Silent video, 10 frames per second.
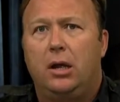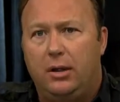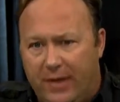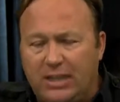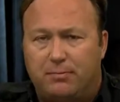
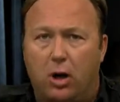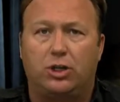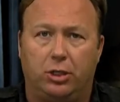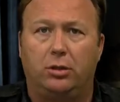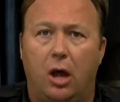That's
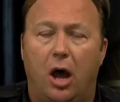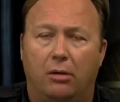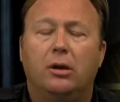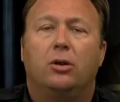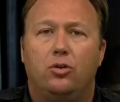martial law.
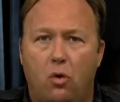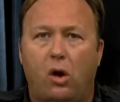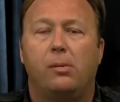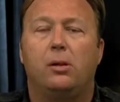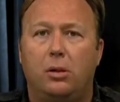
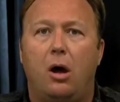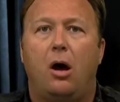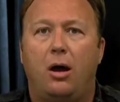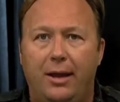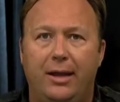Normal
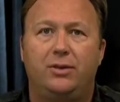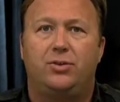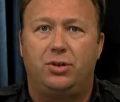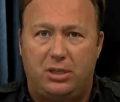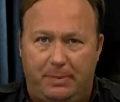law is
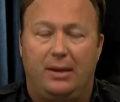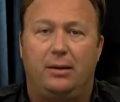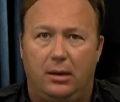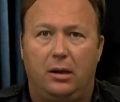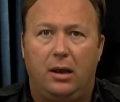
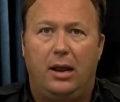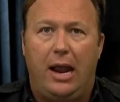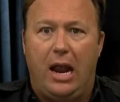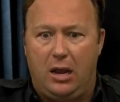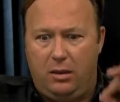suspended.
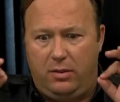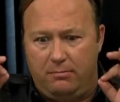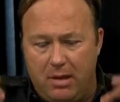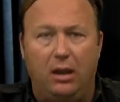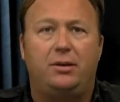And the
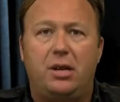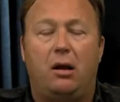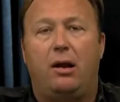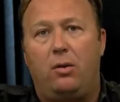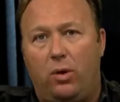
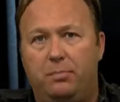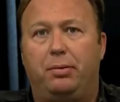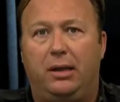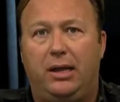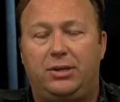military with
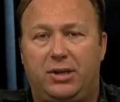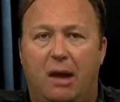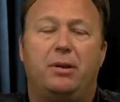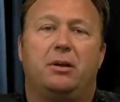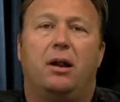police
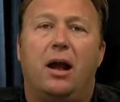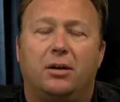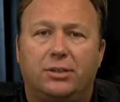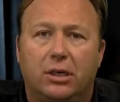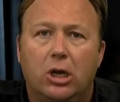come in your
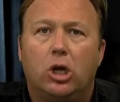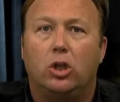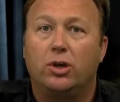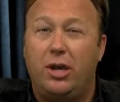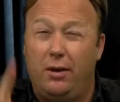house
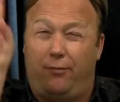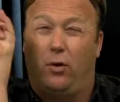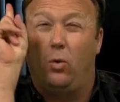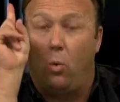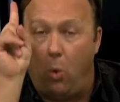looking for
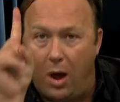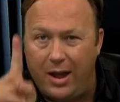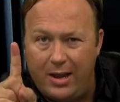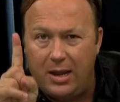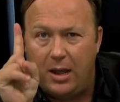
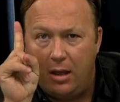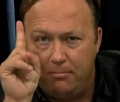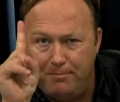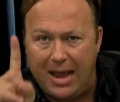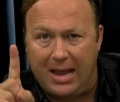one
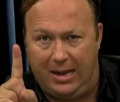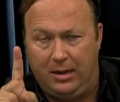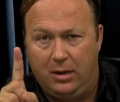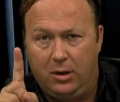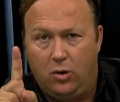man.
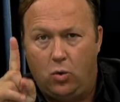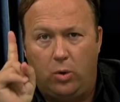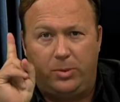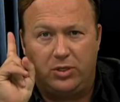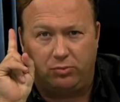
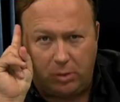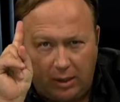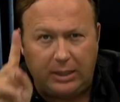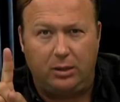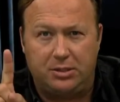What this
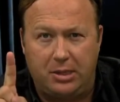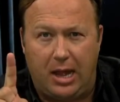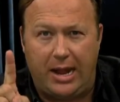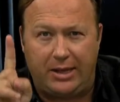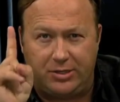really looks
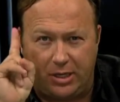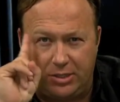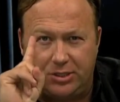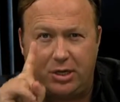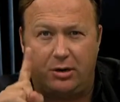like is a
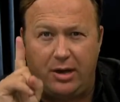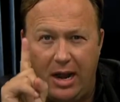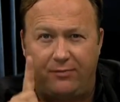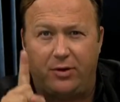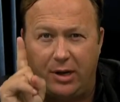concerted
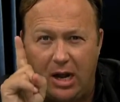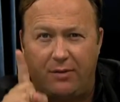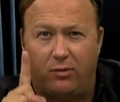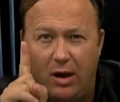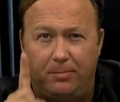effort to
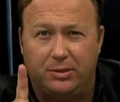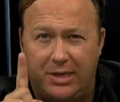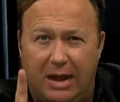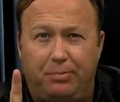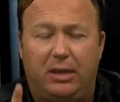cover up what's
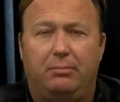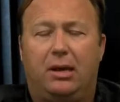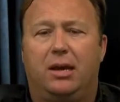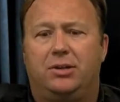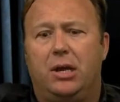happening,
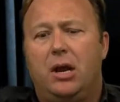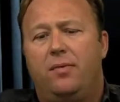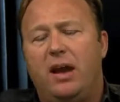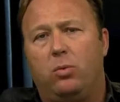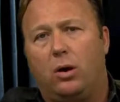because
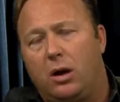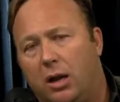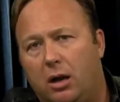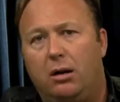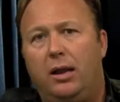they were
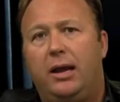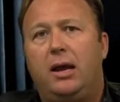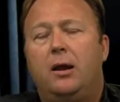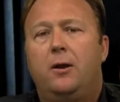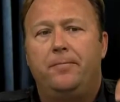clearly,
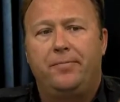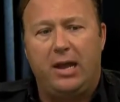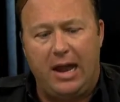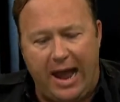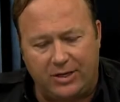
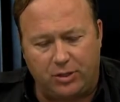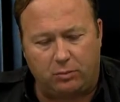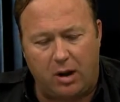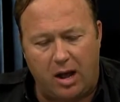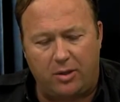and
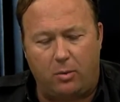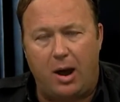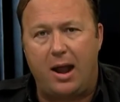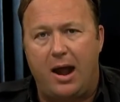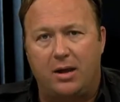Axelrod of the
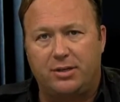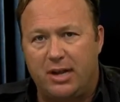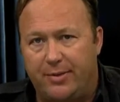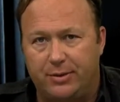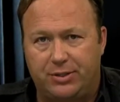White House and
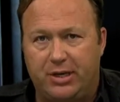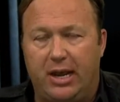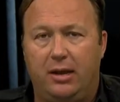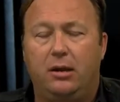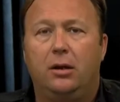others
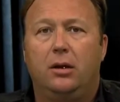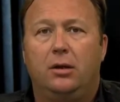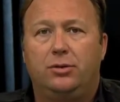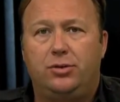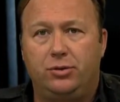said
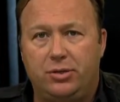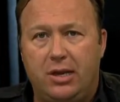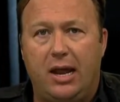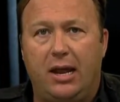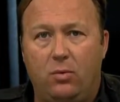
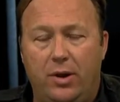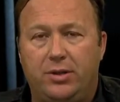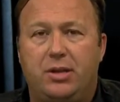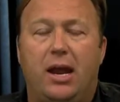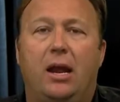Tuesday and
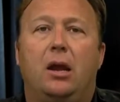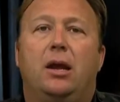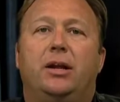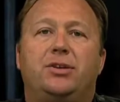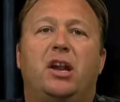Wednesday,
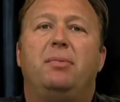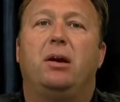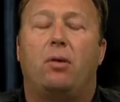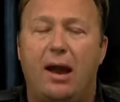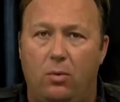it's going to be a
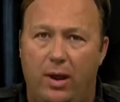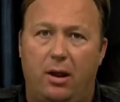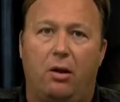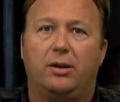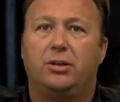
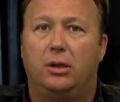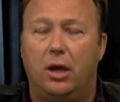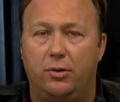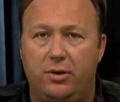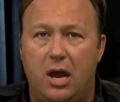right-winger, it's a
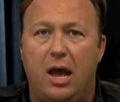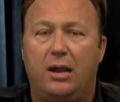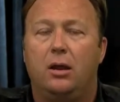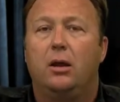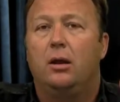lone
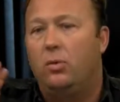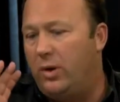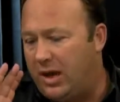nut, we